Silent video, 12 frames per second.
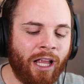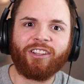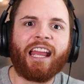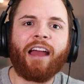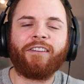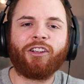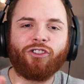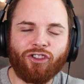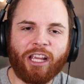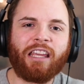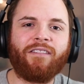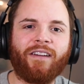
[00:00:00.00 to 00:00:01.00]
It's like having a
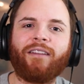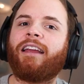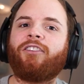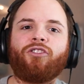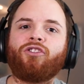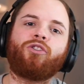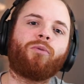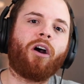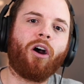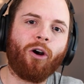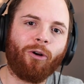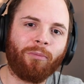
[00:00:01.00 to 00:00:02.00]
shaky foundation to a
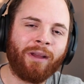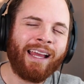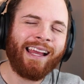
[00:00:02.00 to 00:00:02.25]
home.